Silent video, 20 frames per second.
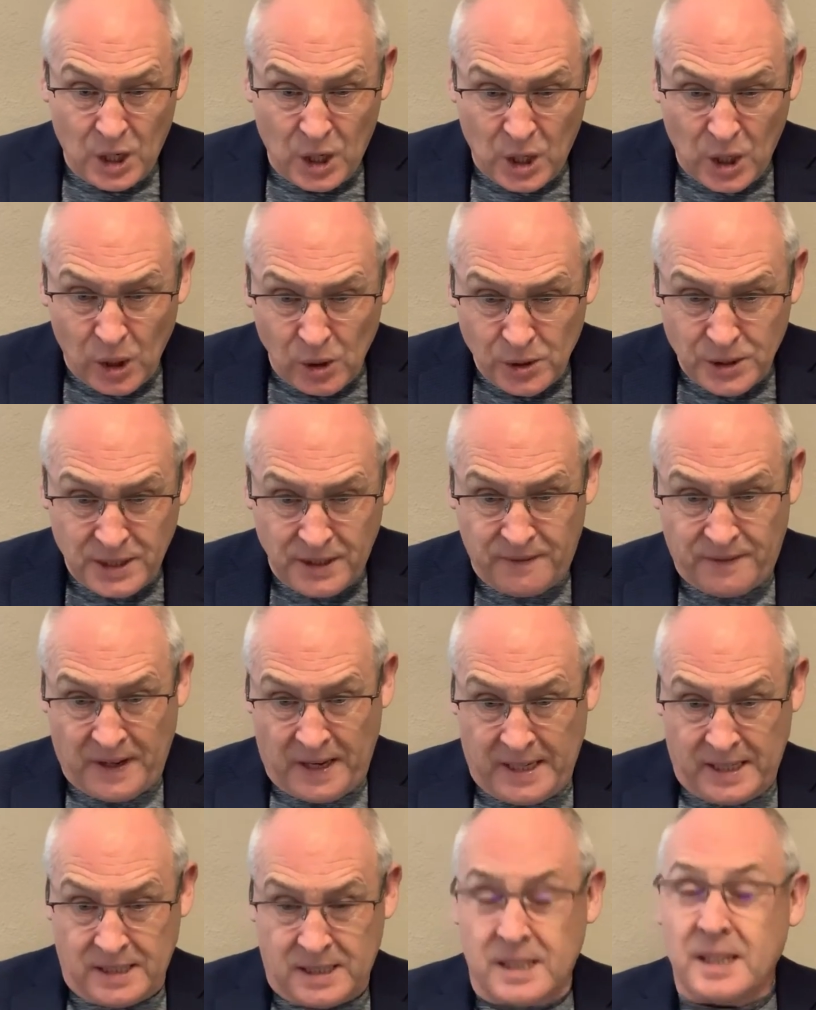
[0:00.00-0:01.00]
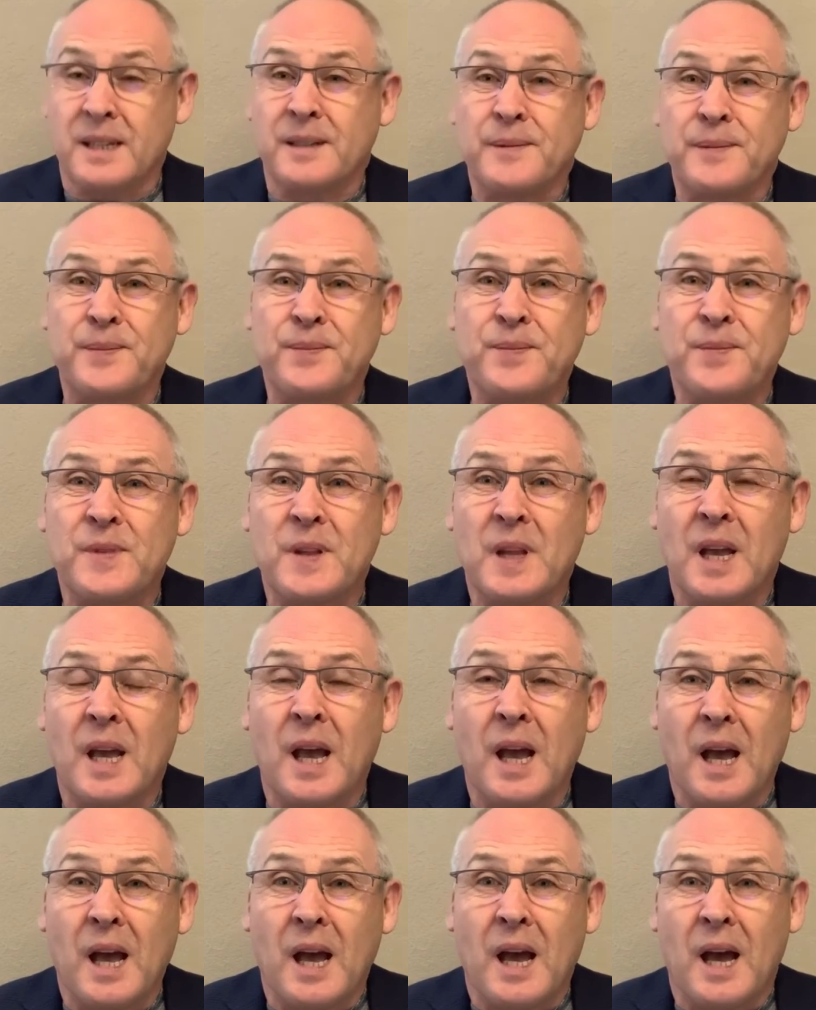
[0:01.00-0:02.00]
cultivate
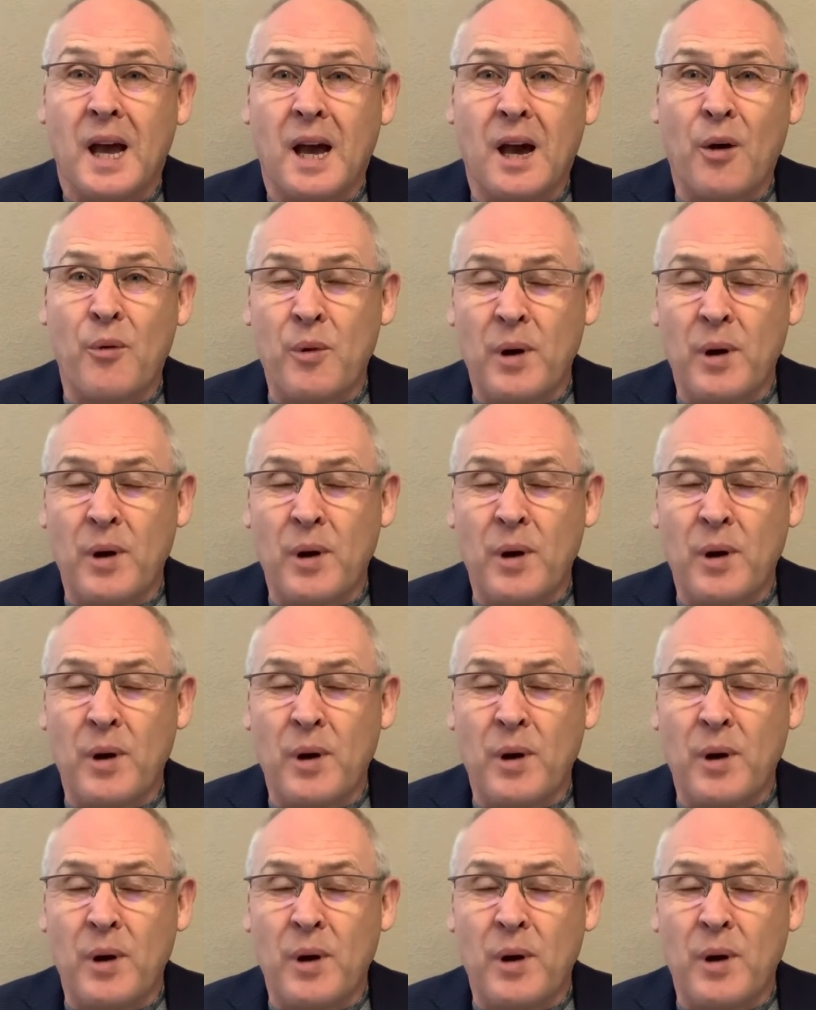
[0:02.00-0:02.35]
a